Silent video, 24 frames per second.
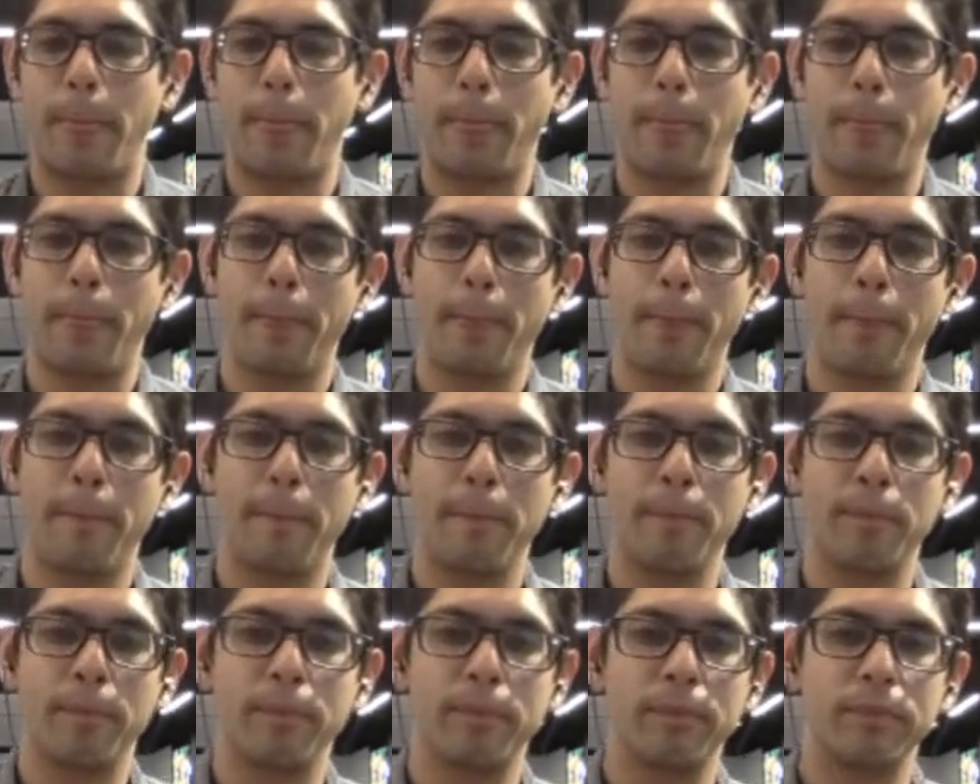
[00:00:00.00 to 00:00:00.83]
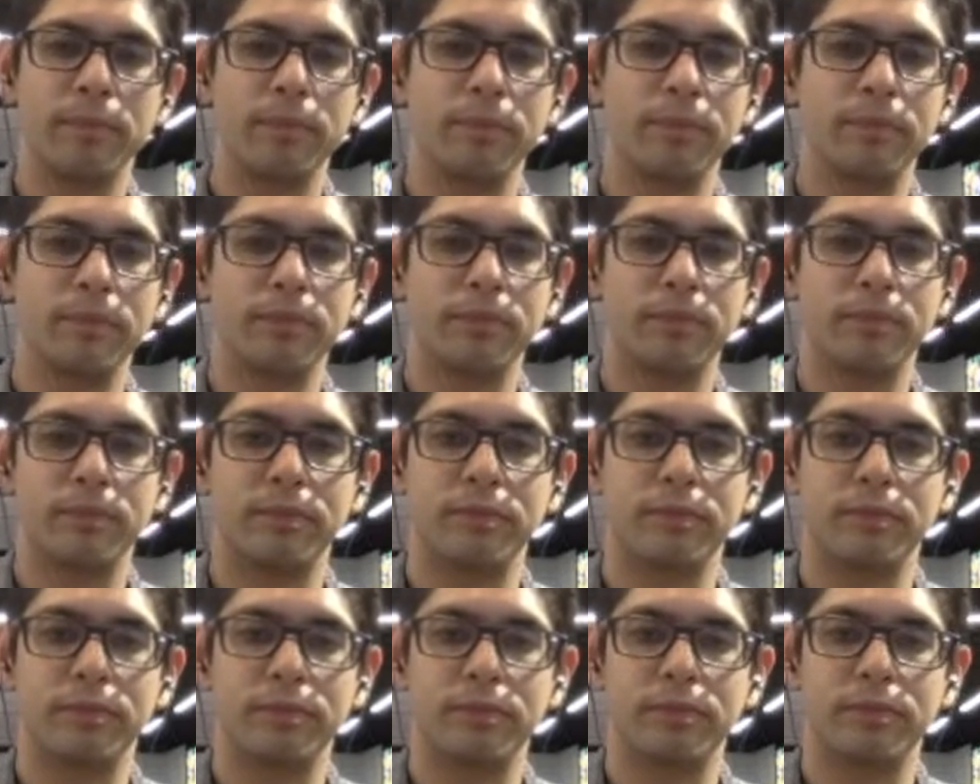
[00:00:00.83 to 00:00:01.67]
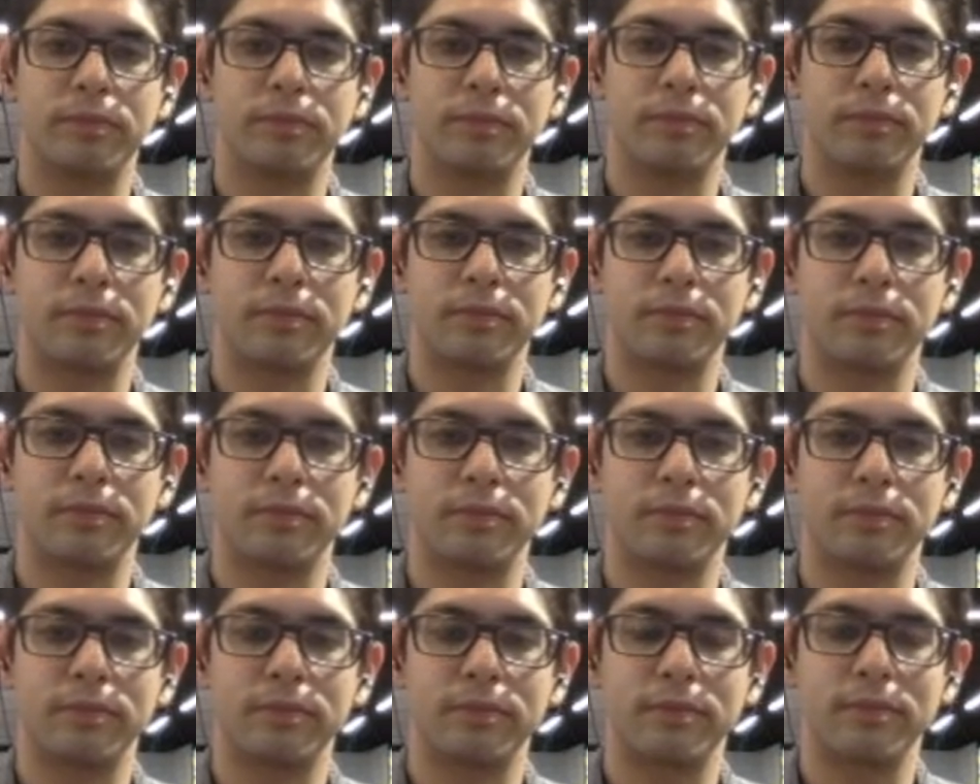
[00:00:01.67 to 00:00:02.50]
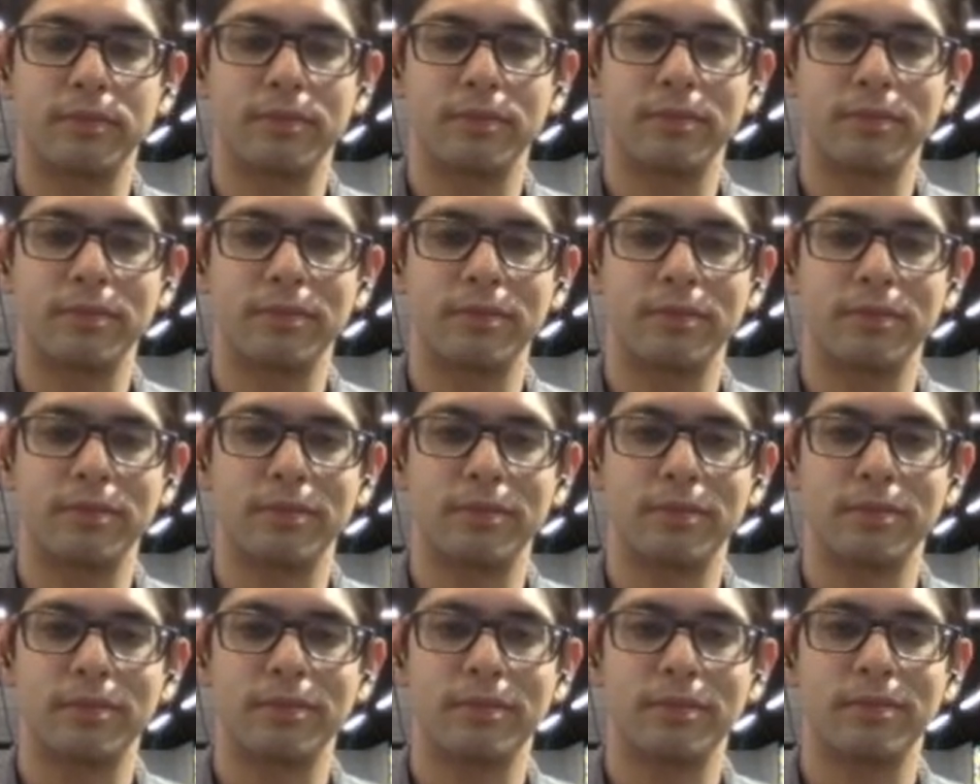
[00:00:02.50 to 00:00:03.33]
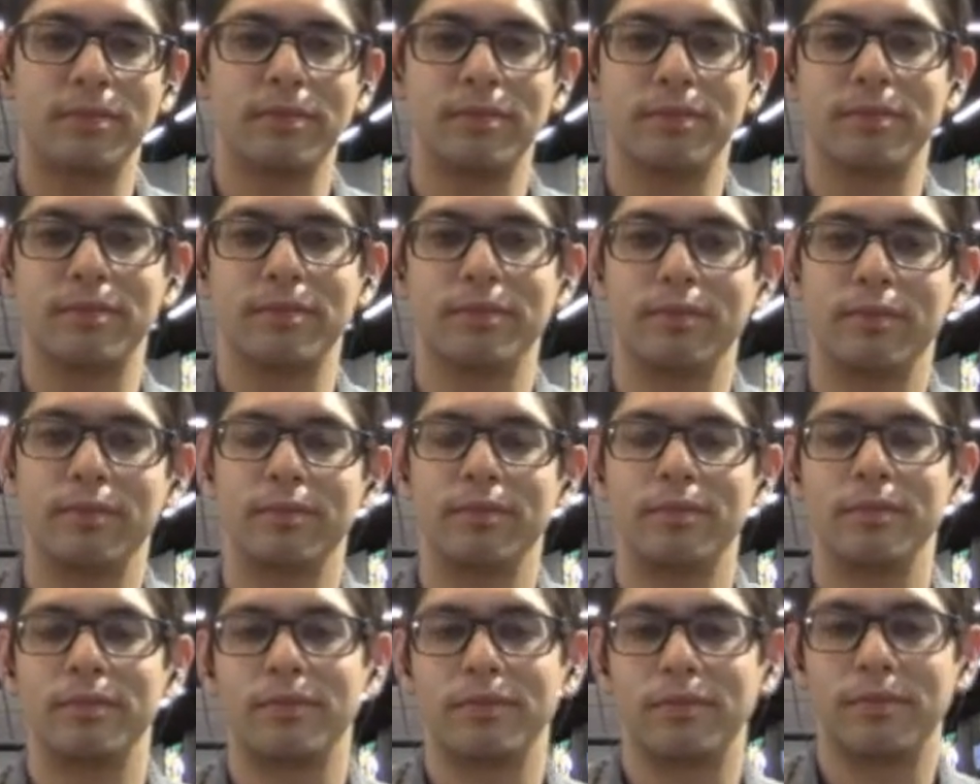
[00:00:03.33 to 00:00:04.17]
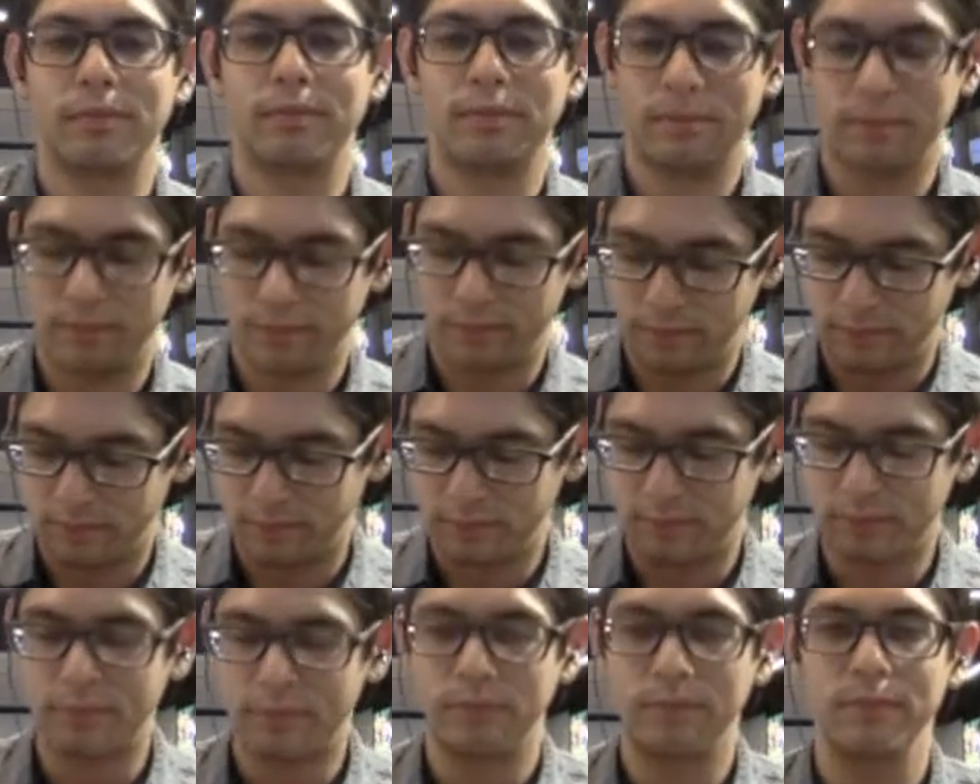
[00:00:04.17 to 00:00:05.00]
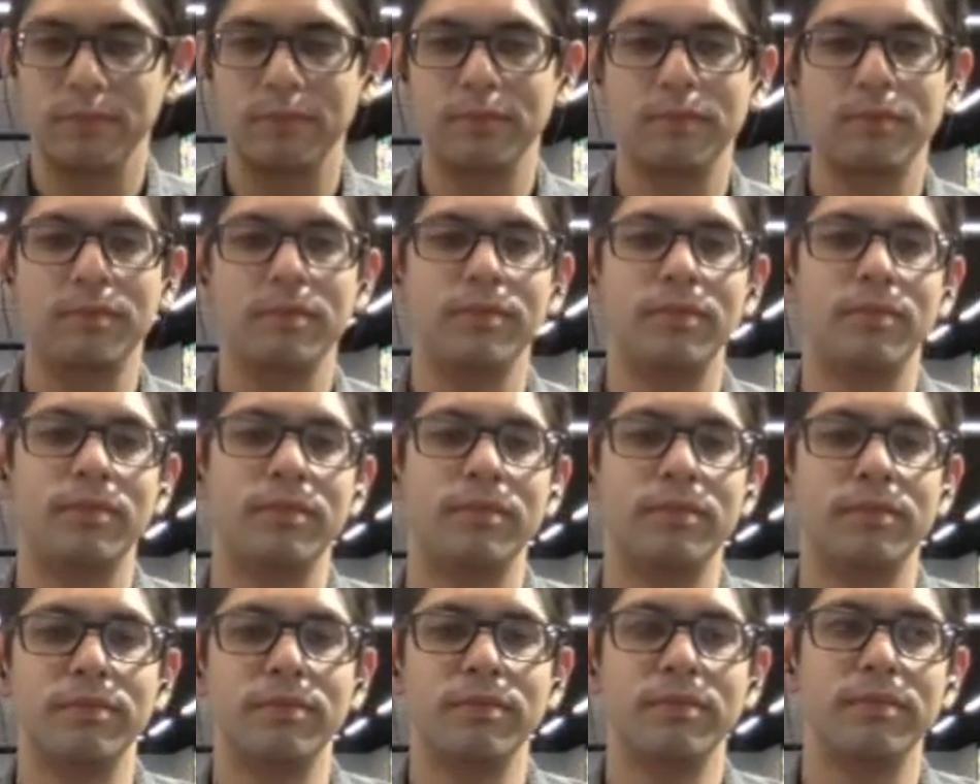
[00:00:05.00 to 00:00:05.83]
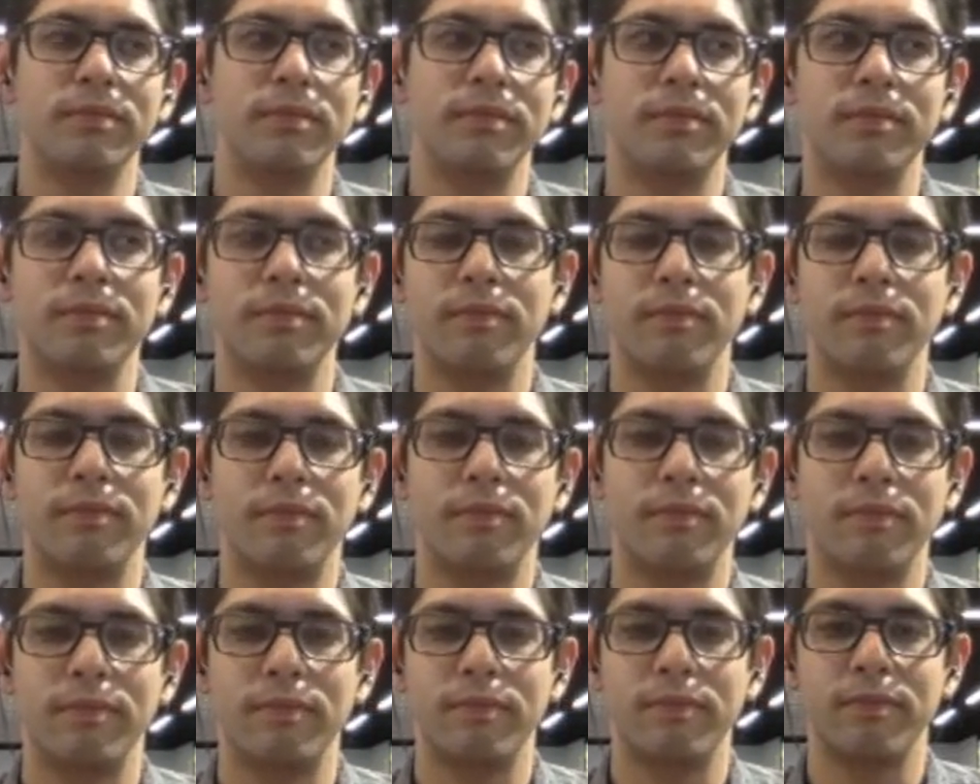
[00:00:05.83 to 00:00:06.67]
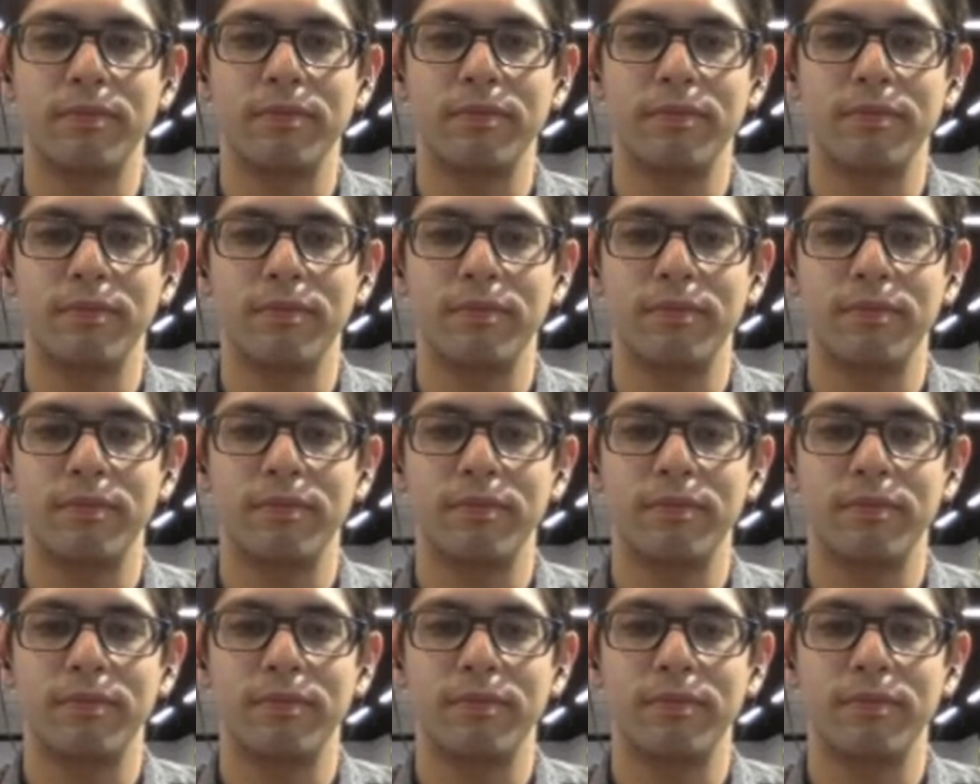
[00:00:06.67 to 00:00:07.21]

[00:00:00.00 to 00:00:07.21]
The person shown says nothing.